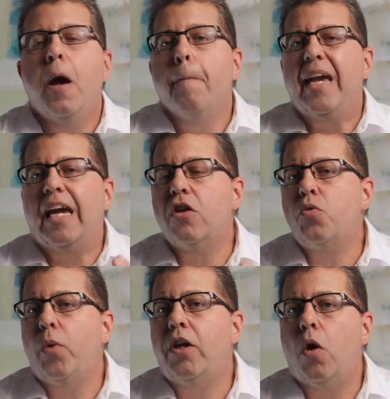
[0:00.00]
because
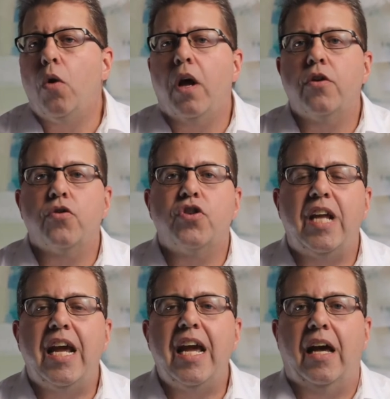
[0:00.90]
we don't
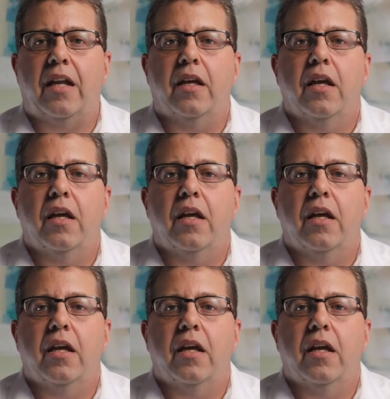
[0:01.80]
understand